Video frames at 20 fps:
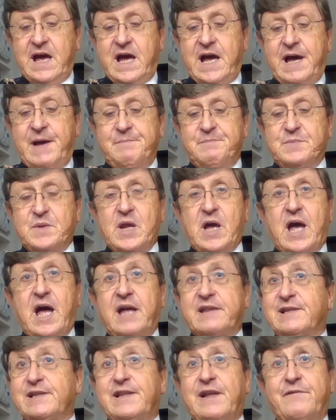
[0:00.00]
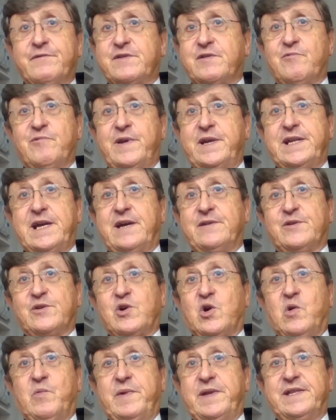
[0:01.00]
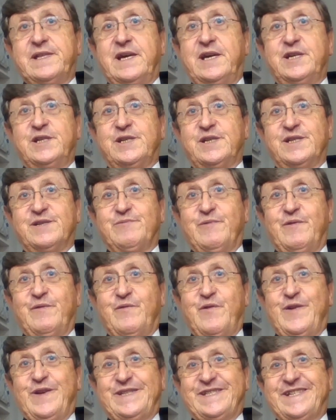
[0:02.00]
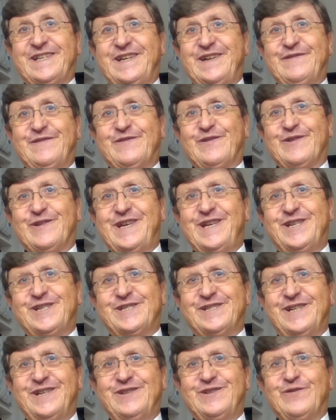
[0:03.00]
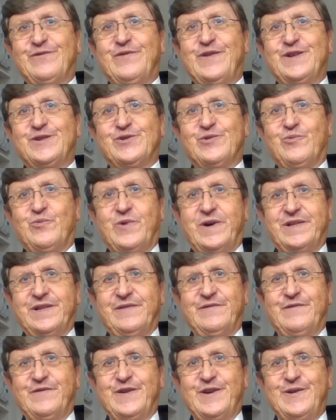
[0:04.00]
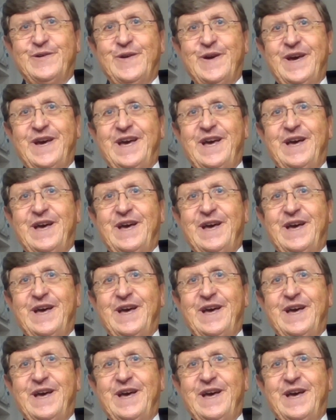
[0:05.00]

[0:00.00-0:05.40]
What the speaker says: I'd love to read out the commendations we've received on each and individual one of you,